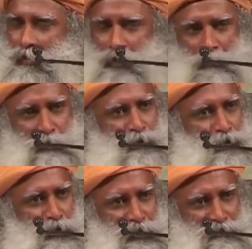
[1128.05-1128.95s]
In
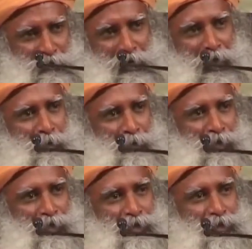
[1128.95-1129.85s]
pursuit of our
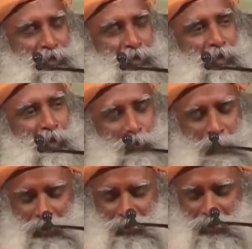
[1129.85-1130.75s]
happiness,
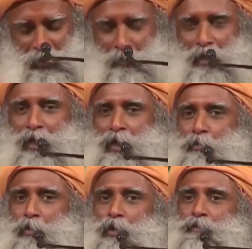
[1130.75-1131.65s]
we are just making
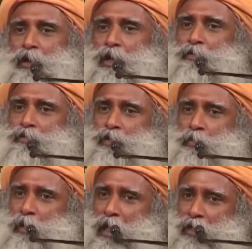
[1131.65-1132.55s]
a bonfire out of
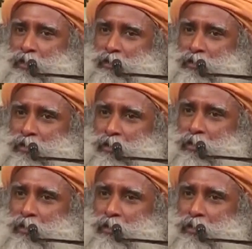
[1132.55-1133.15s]
this planet.